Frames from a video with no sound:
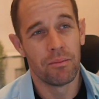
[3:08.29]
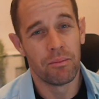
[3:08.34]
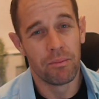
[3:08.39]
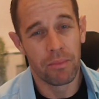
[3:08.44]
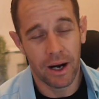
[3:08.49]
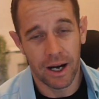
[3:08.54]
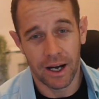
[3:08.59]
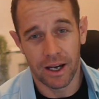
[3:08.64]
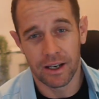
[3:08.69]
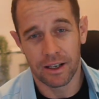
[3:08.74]

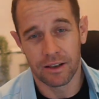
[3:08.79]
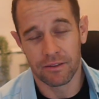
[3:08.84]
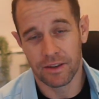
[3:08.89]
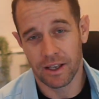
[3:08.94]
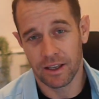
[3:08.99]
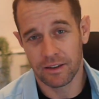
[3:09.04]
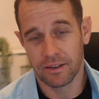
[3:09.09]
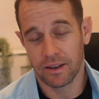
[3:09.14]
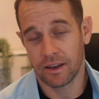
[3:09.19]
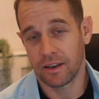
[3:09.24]
but if
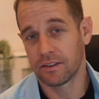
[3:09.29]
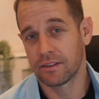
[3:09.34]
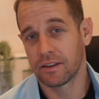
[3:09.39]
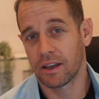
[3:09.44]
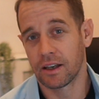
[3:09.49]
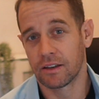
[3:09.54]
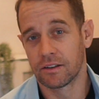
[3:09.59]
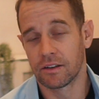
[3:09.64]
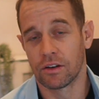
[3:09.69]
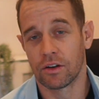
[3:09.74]
that test
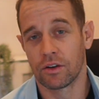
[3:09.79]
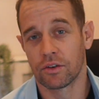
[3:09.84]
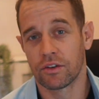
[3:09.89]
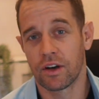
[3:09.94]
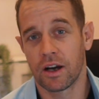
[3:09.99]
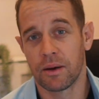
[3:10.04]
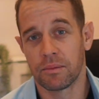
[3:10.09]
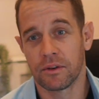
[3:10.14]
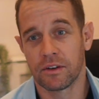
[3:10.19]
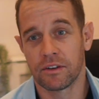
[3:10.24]
takes a long
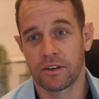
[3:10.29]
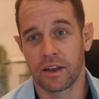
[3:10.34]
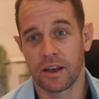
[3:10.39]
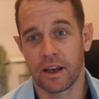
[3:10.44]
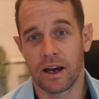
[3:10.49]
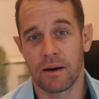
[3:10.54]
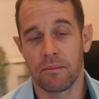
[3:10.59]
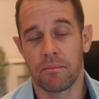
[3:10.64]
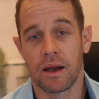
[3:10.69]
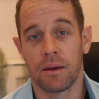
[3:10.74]
time to set
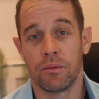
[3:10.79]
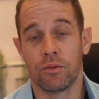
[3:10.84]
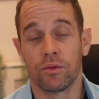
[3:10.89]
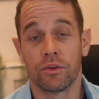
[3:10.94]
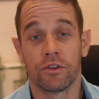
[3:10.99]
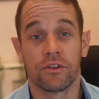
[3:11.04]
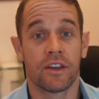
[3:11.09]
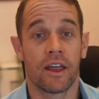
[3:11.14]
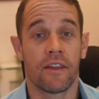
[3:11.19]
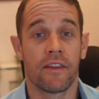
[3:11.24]
up, maybe we'll
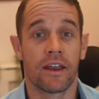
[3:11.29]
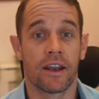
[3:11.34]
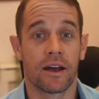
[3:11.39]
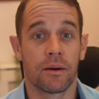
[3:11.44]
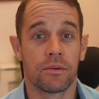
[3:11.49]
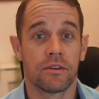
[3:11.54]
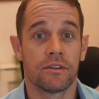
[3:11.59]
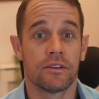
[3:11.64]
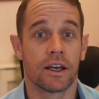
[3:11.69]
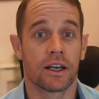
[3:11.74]
set that
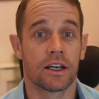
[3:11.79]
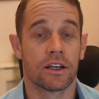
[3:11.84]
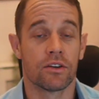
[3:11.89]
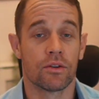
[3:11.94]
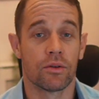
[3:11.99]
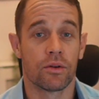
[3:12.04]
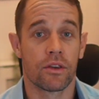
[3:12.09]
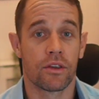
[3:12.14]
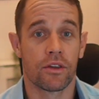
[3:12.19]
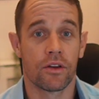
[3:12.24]
up second
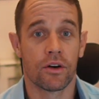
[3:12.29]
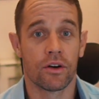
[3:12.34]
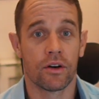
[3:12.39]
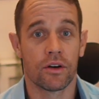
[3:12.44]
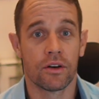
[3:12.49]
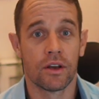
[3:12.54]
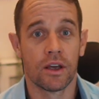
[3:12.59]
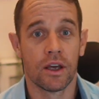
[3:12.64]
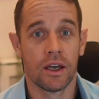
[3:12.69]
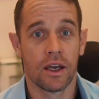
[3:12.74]
or third,